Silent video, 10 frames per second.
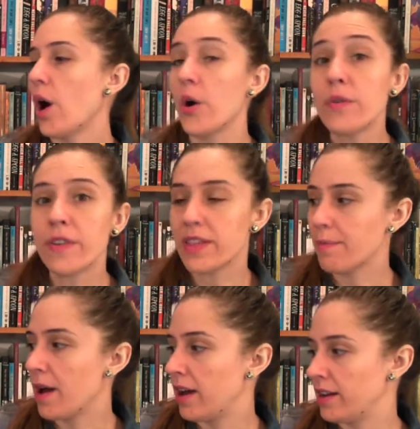Over the
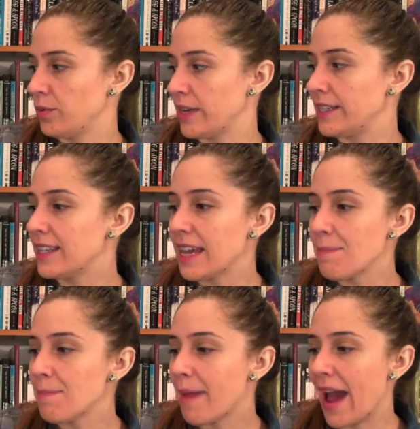pond we
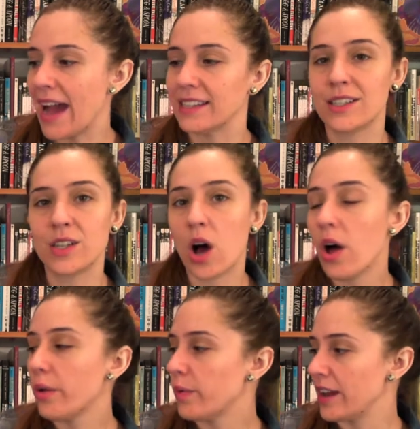skim past
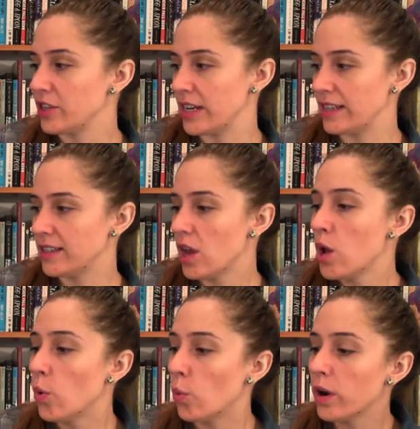tall rushes,
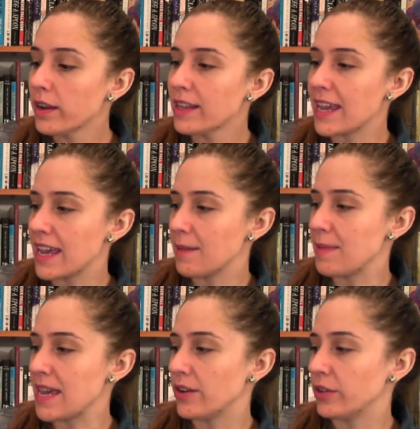whirligig
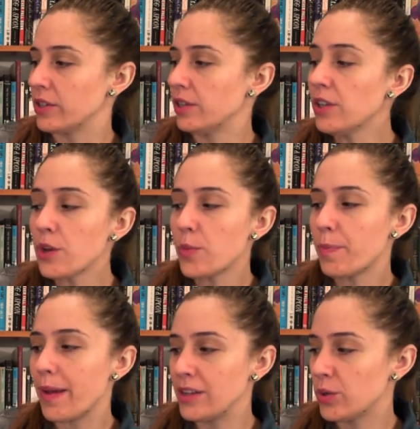beetles
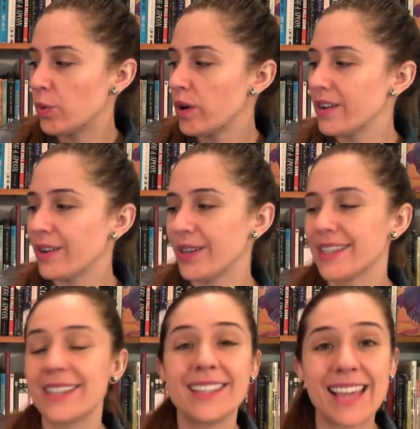loop and twirl,
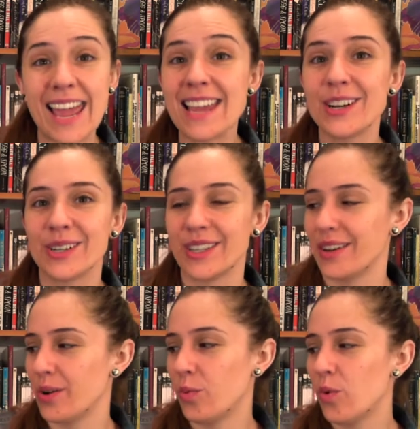skaters
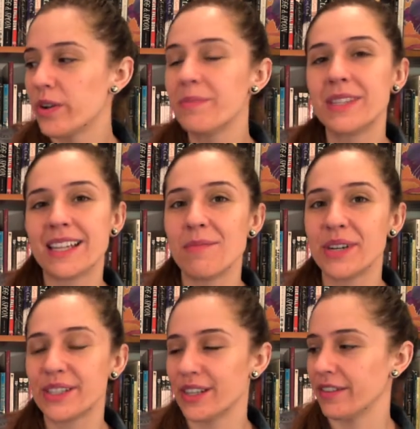on a warm
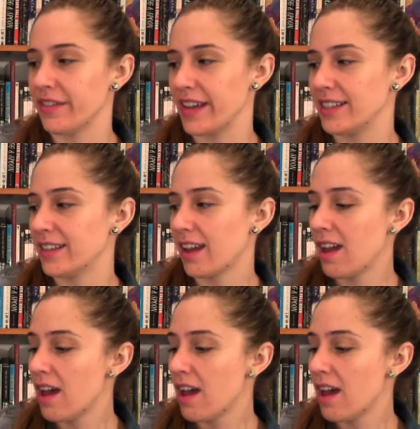summer surface.